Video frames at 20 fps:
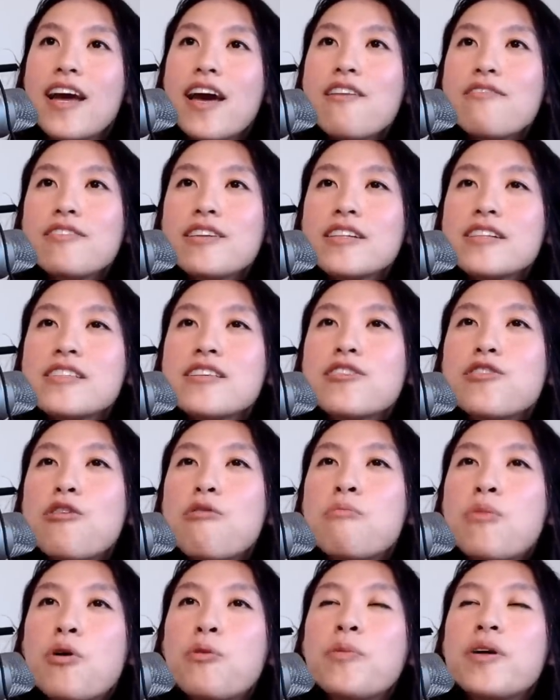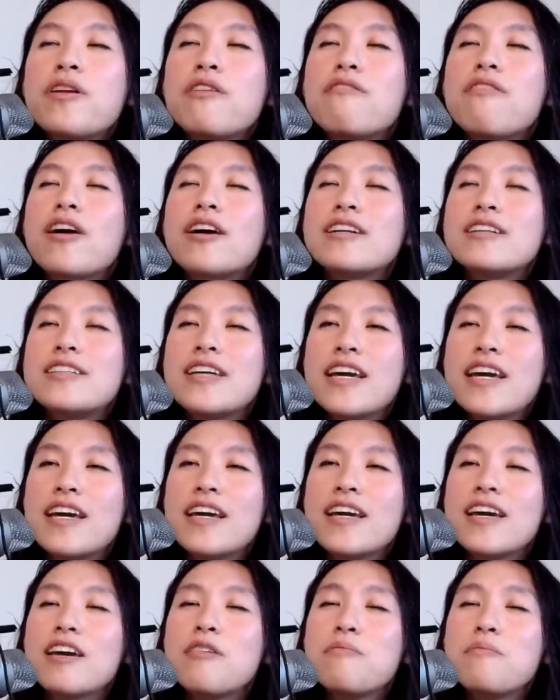every single moment of our day
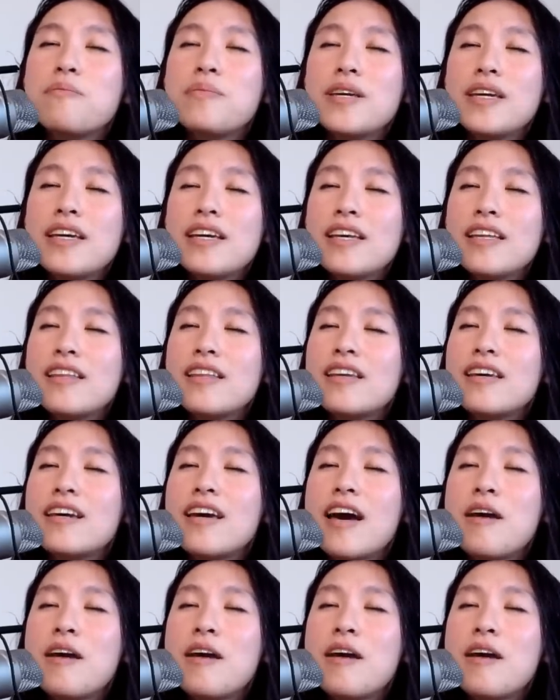can be the